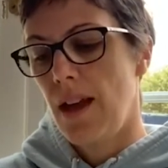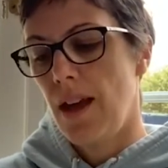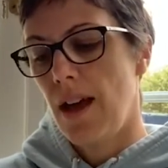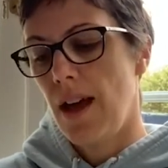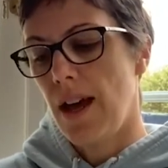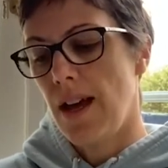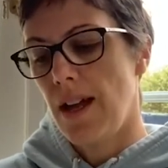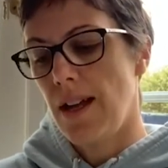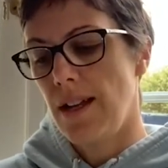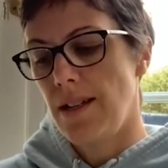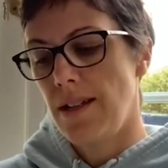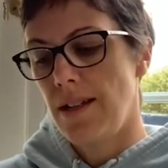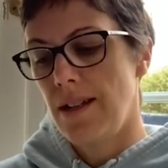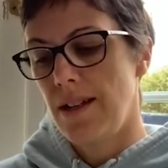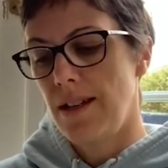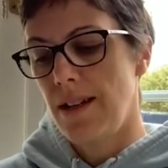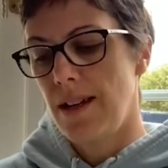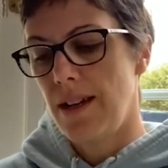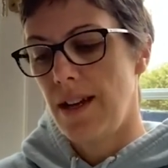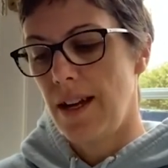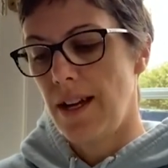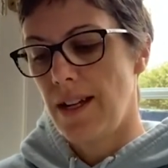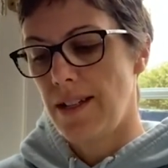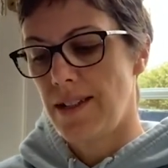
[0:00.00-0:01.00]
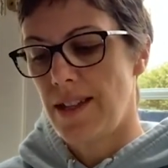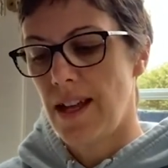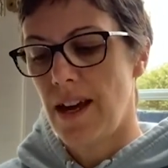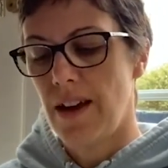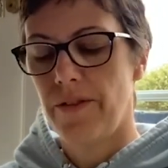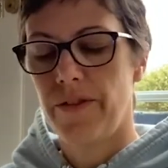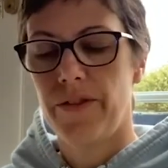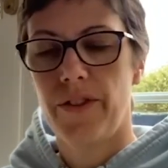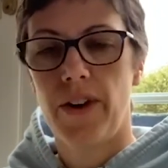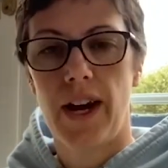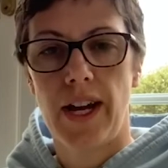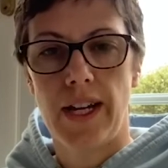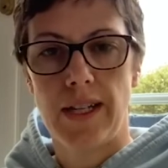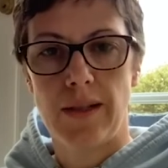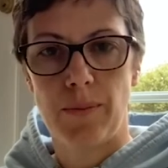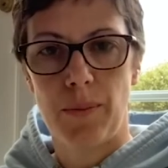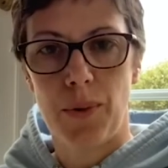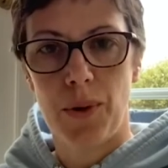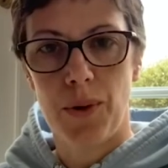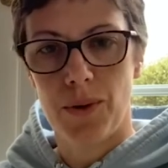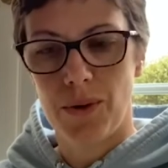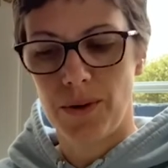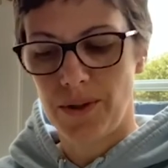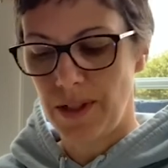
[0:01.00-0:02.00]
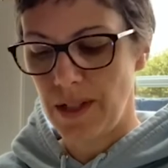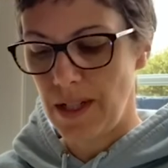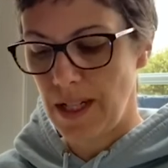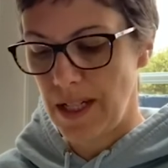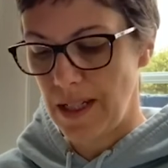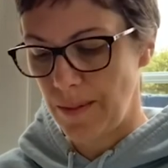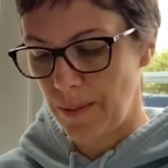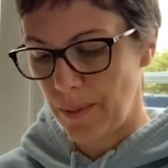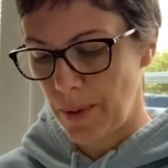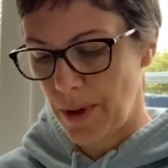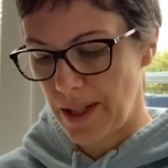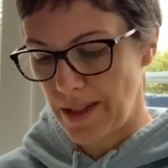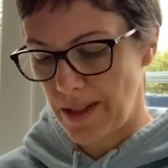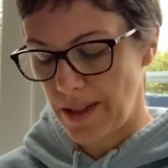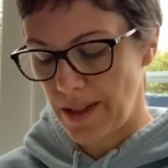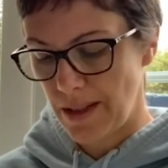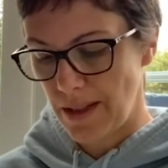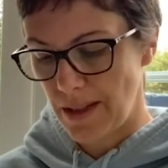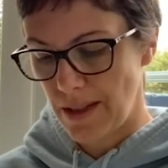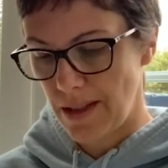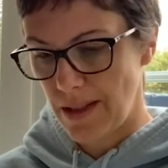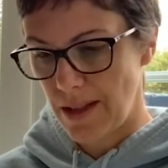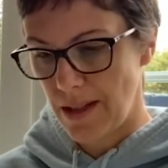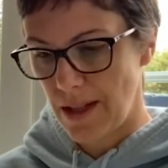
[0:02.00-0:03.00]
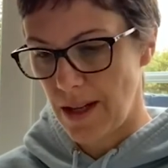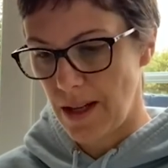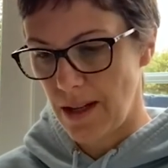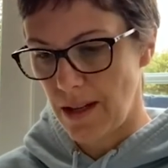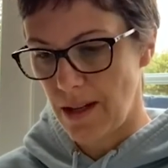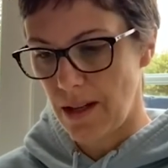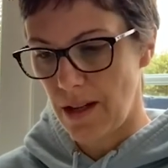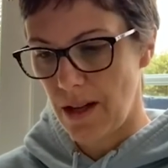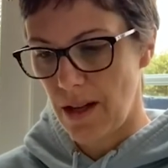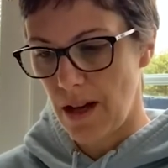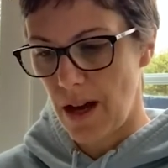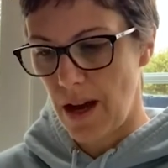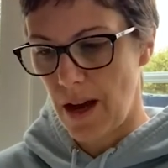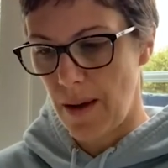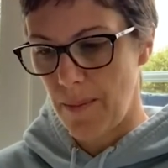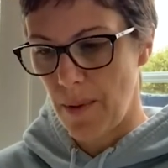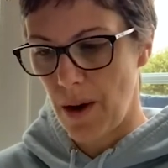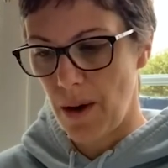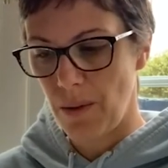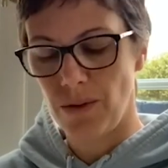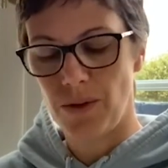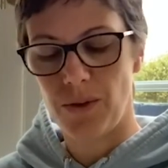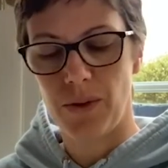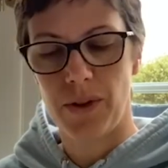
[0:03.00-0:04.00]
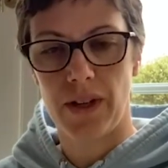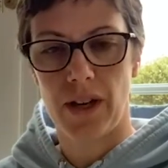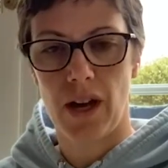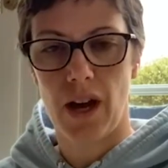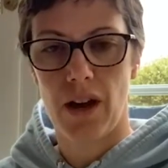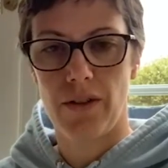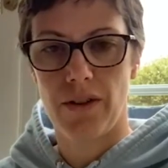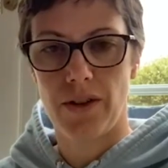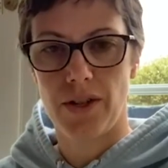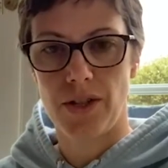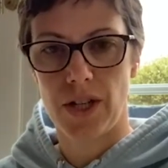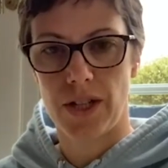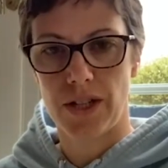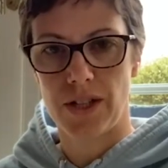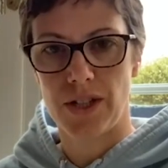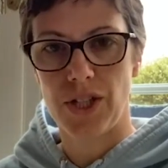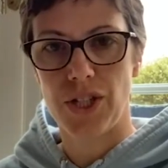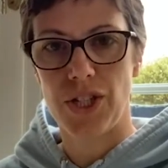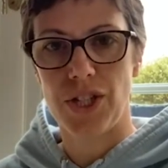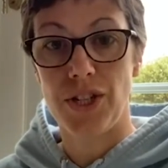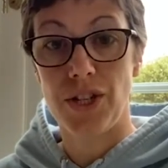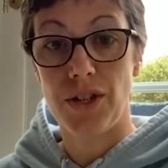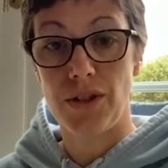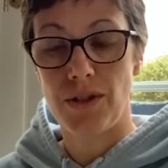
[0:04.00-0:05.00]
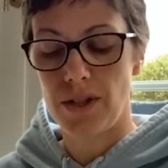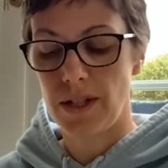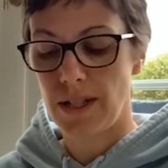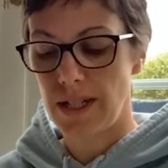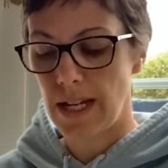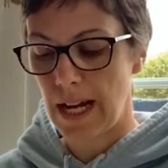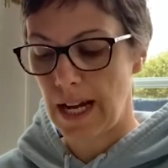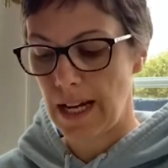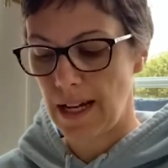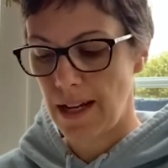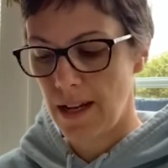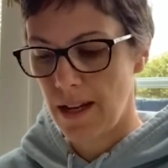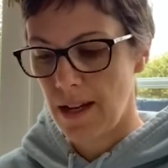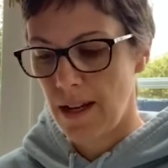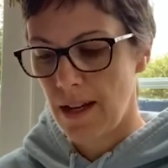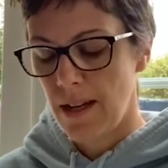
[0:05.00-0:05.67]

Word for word: And it's that phrase, pause in his presence, that um, I want to encourage us to do today.